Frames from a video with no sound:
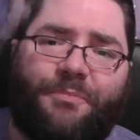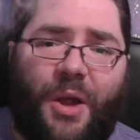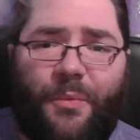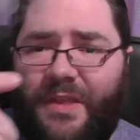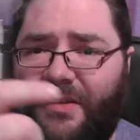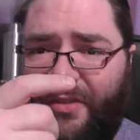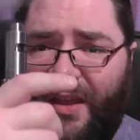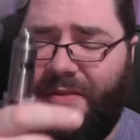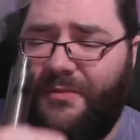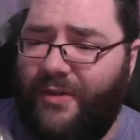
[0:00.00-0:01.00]
And with this
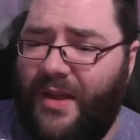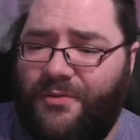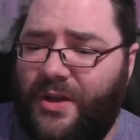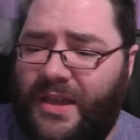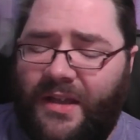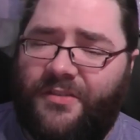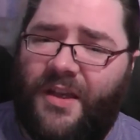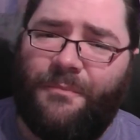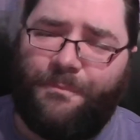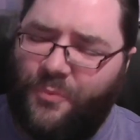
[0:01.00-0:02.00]
thing and the flavour it kicks
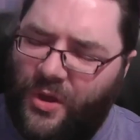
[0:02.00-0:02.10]
out,